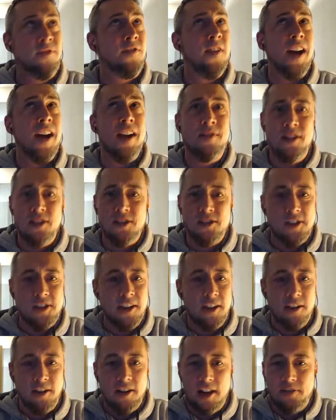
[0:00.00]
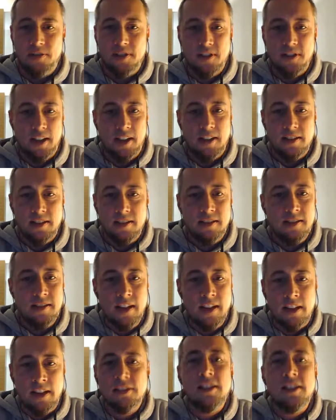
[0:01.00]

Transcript: five years later after that. At